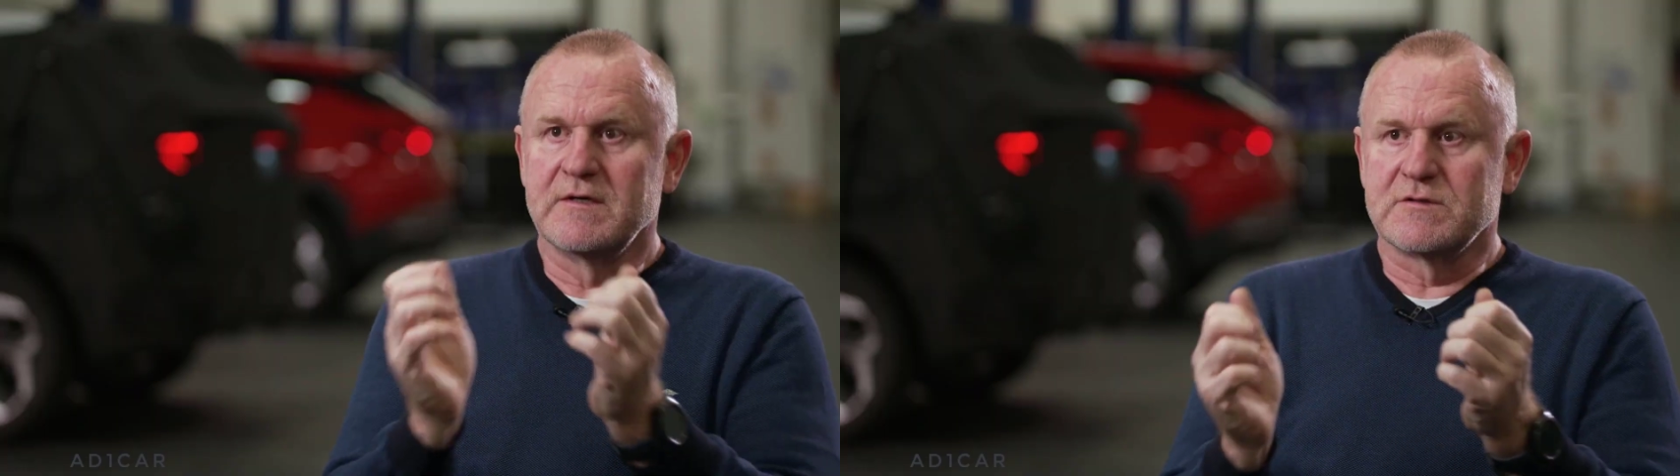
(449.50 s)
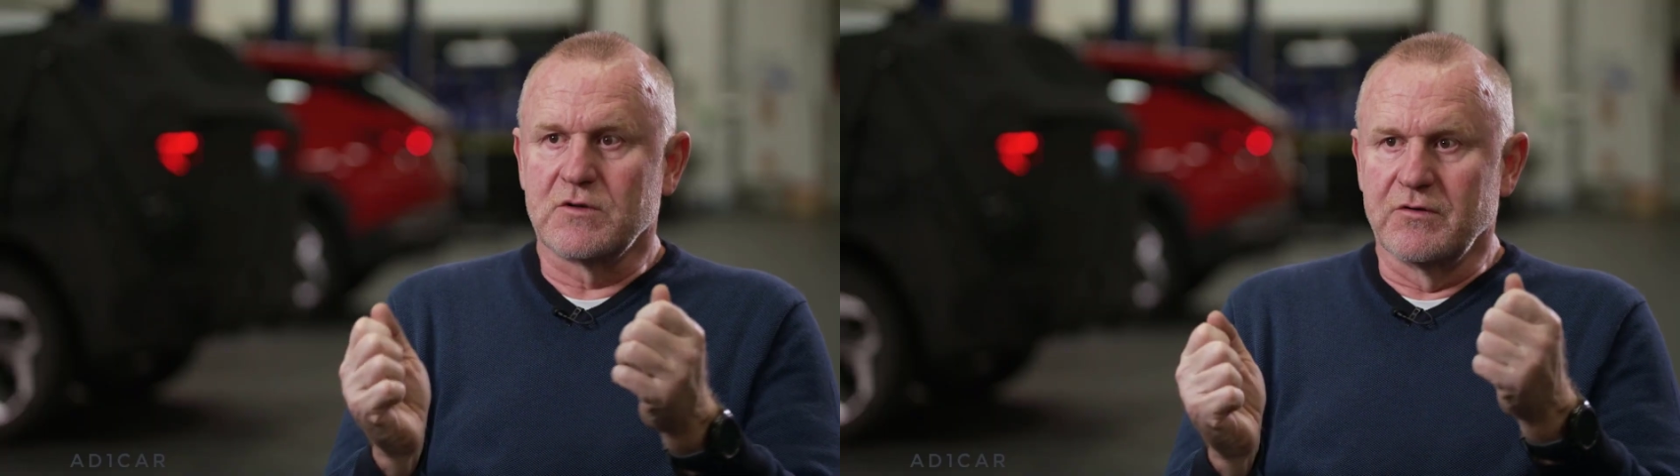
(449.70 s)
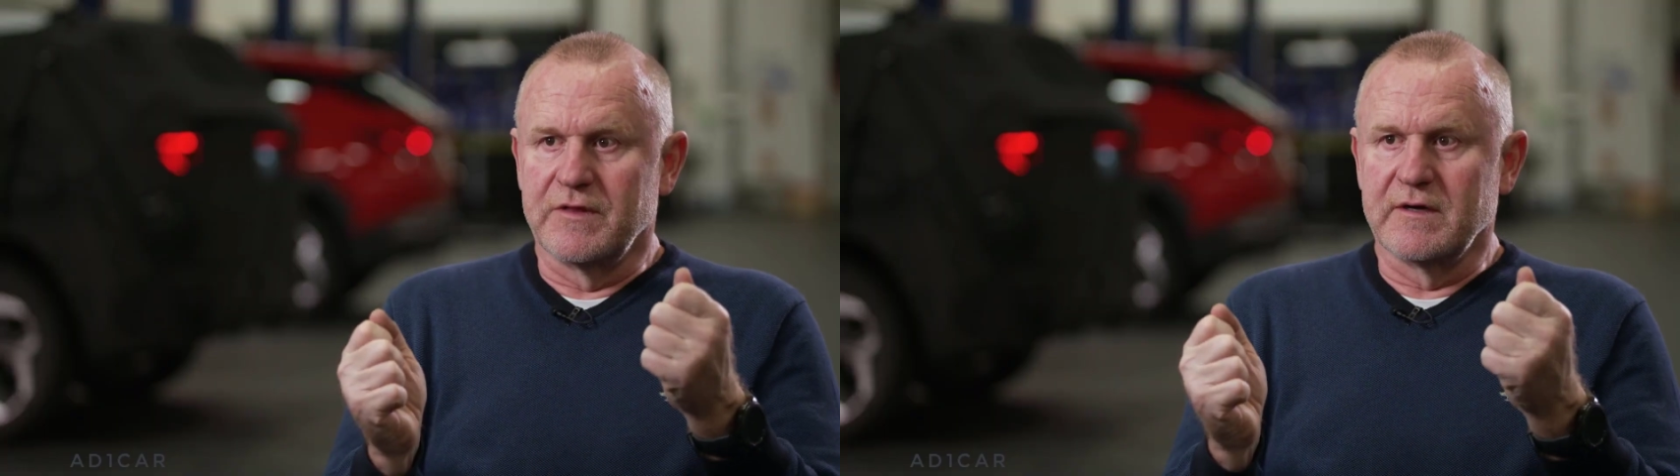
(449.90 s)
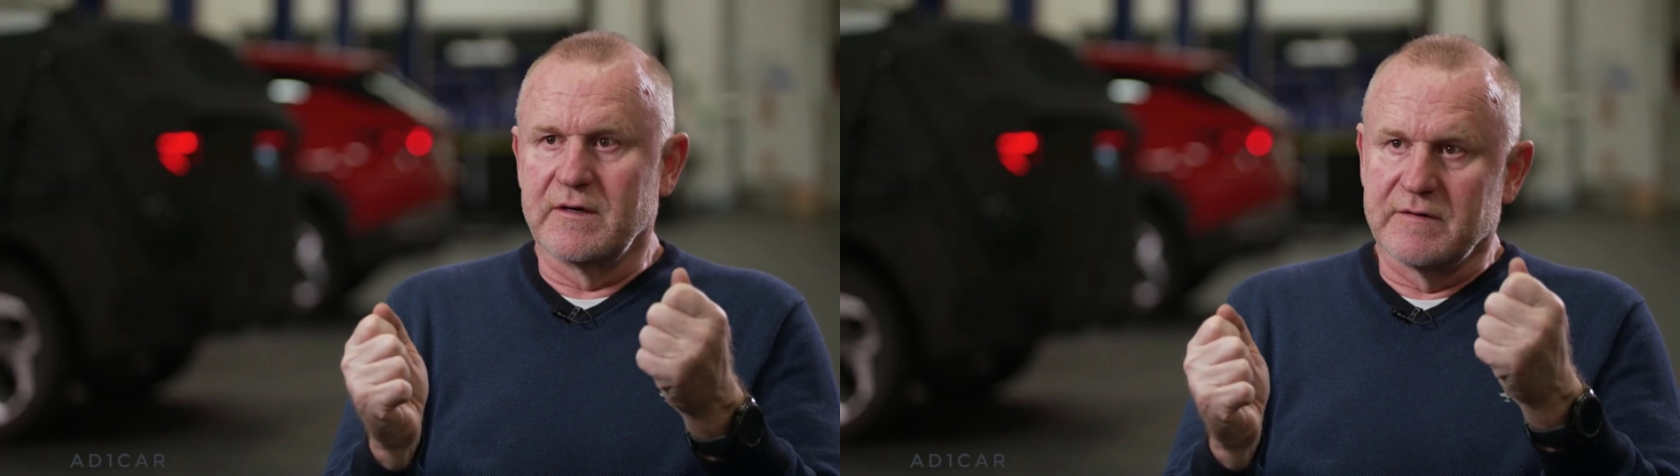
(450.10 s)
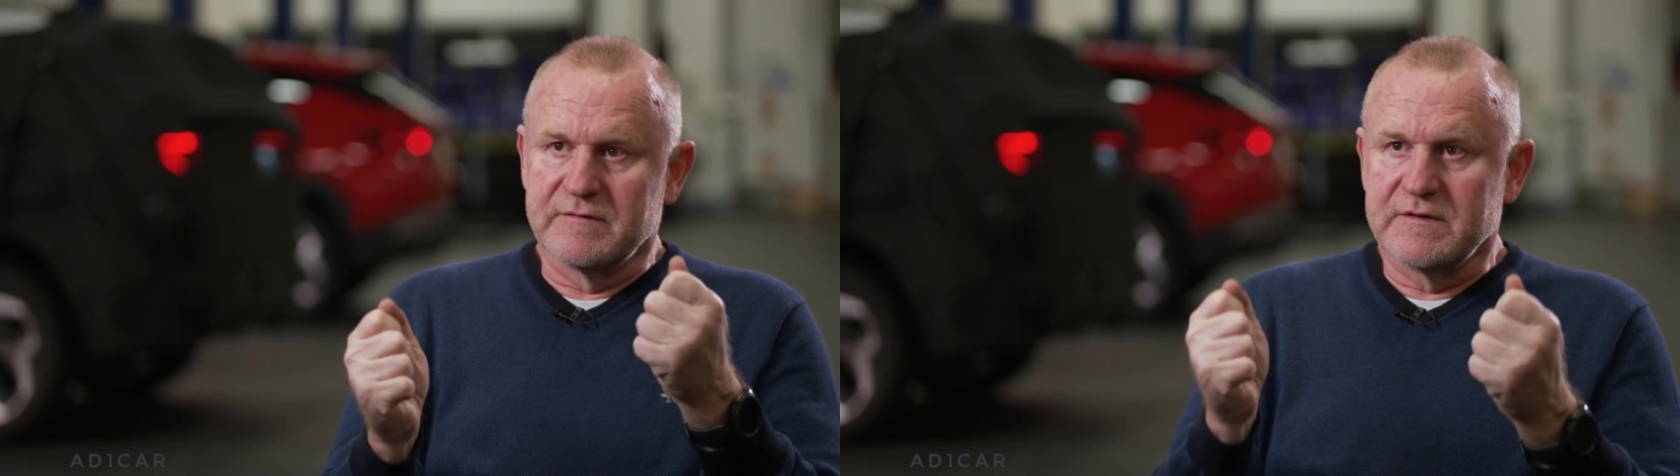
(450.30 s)
So
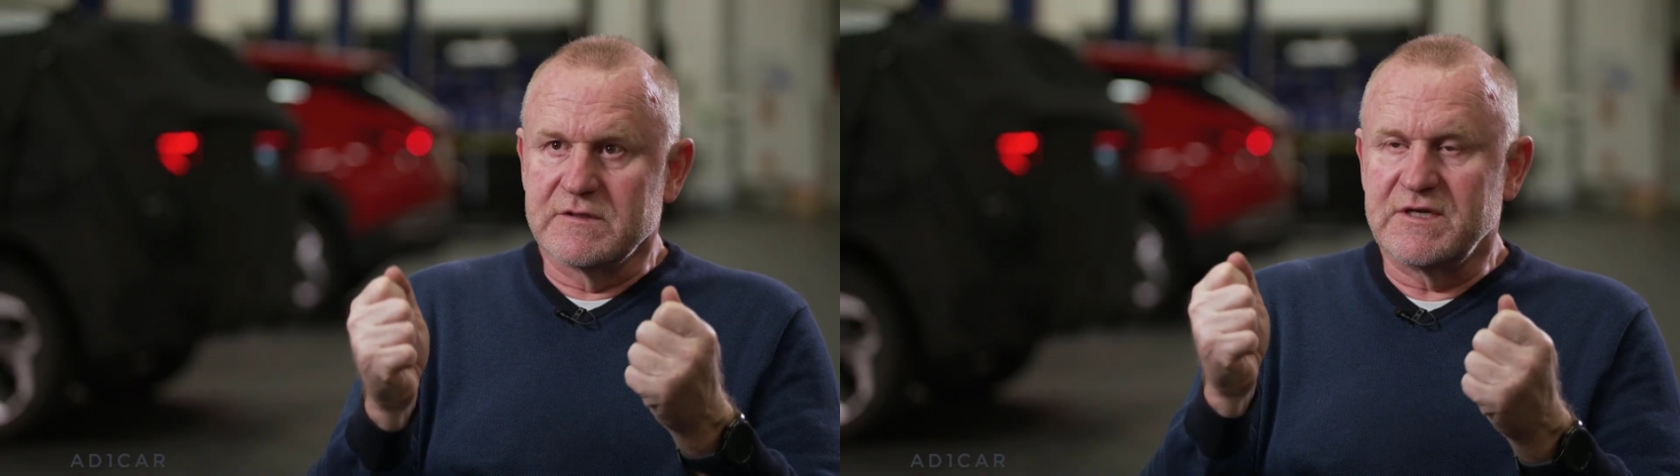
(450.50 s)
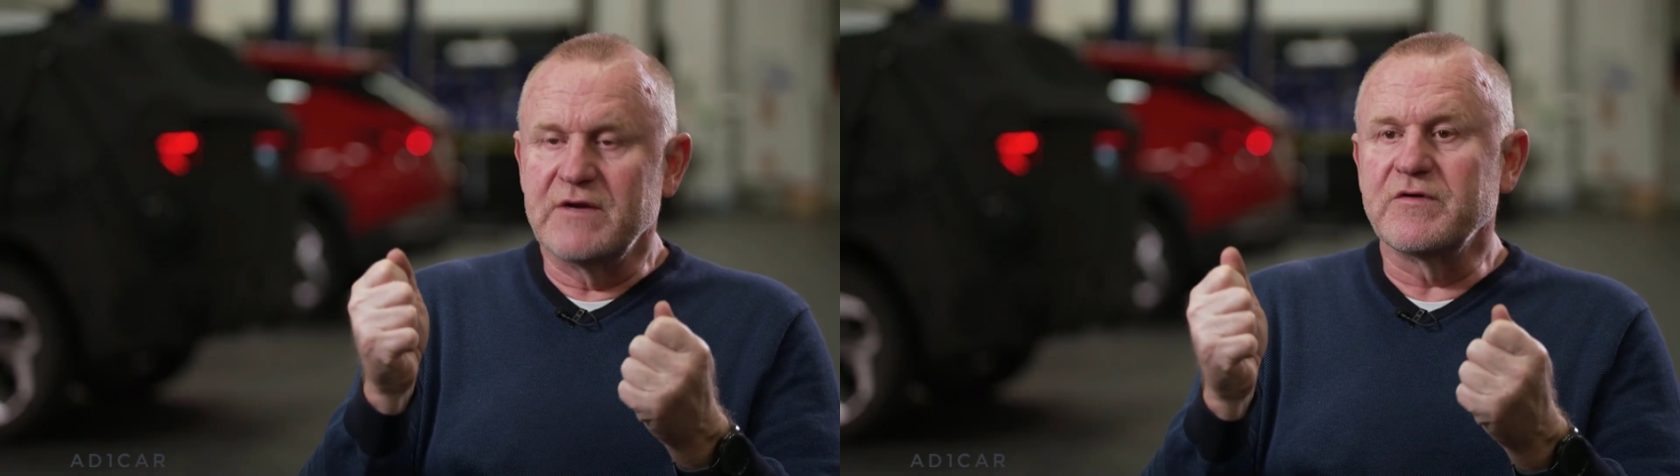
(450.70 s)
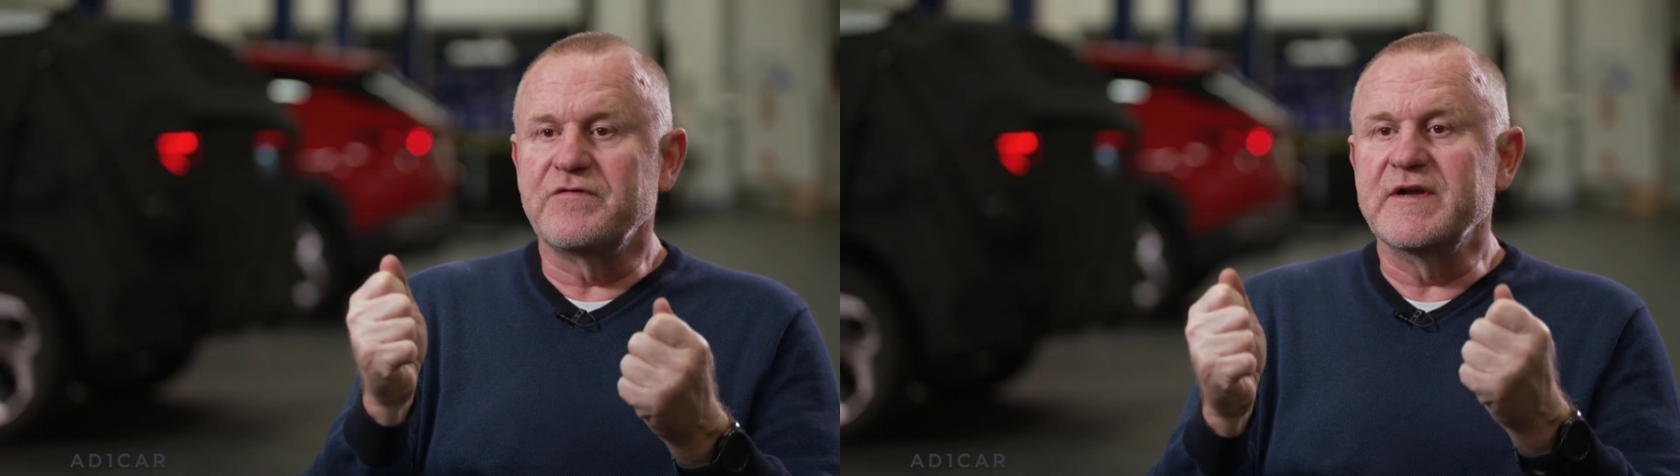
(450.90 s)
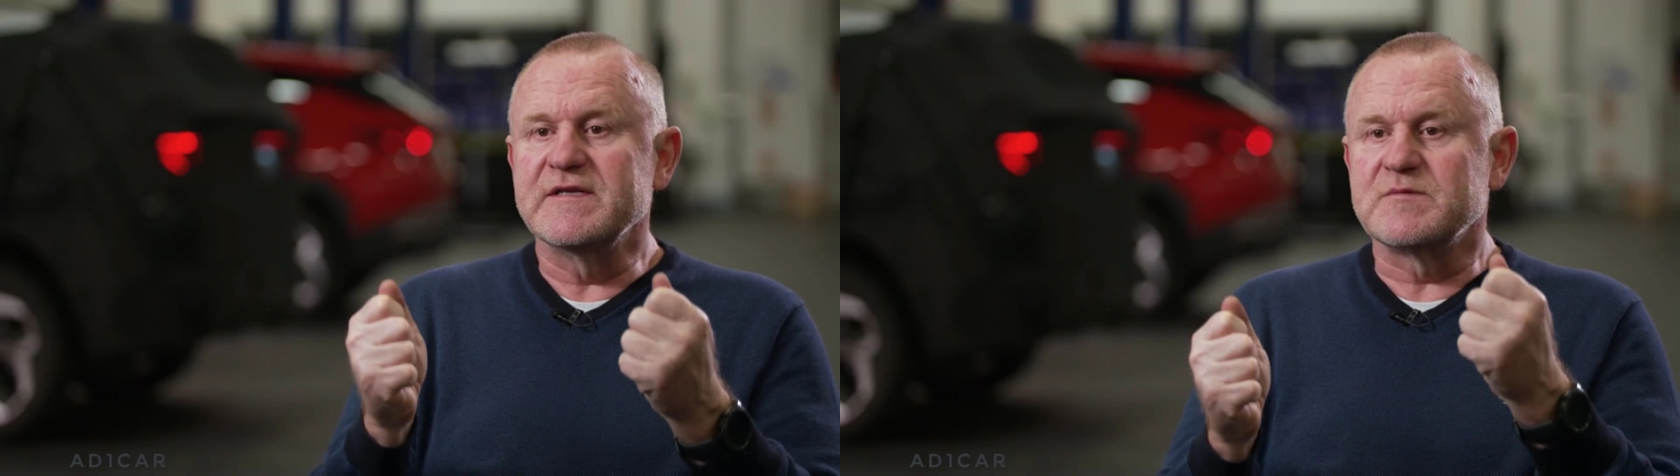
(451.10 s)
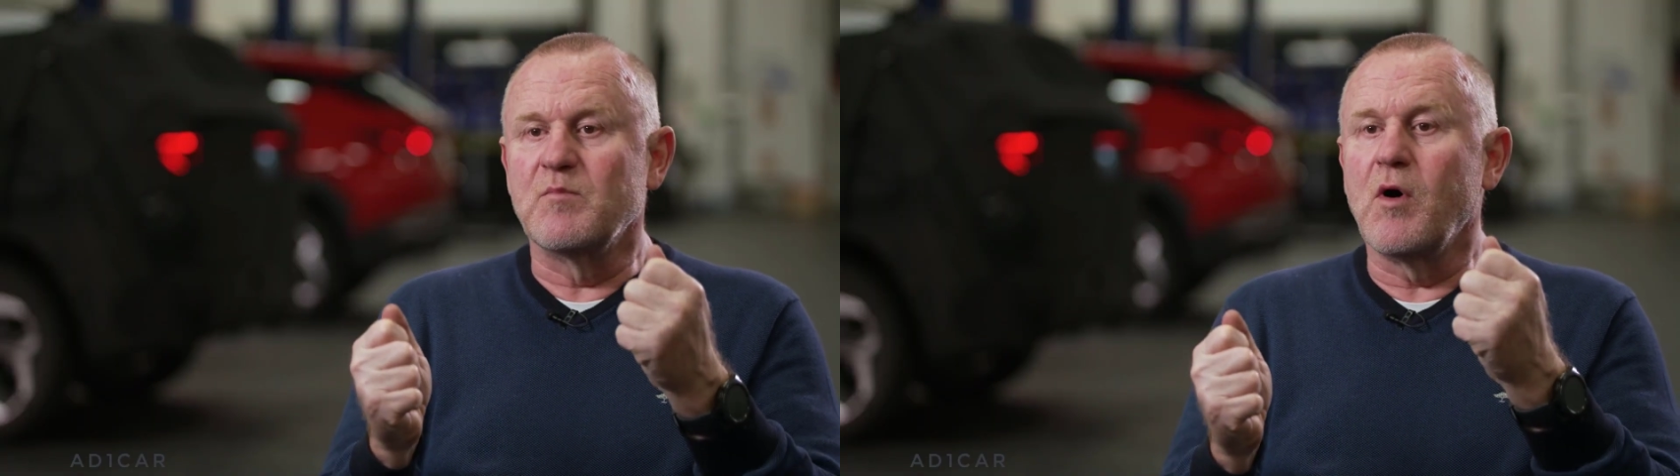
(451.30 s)
the steering
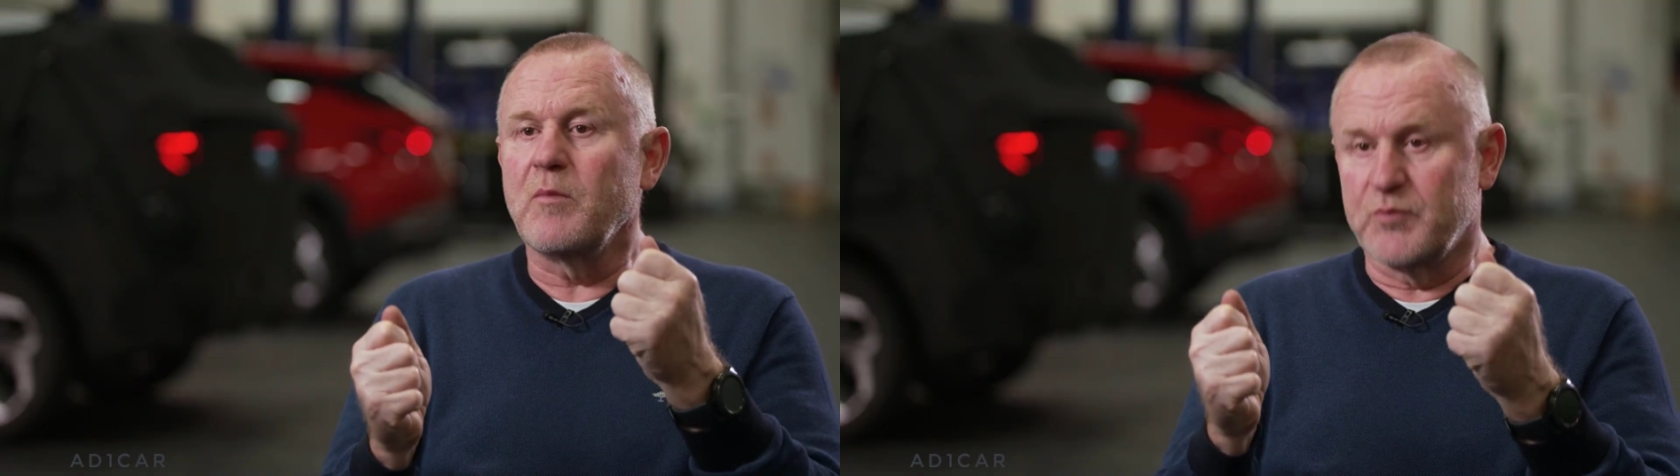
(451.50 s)
feels more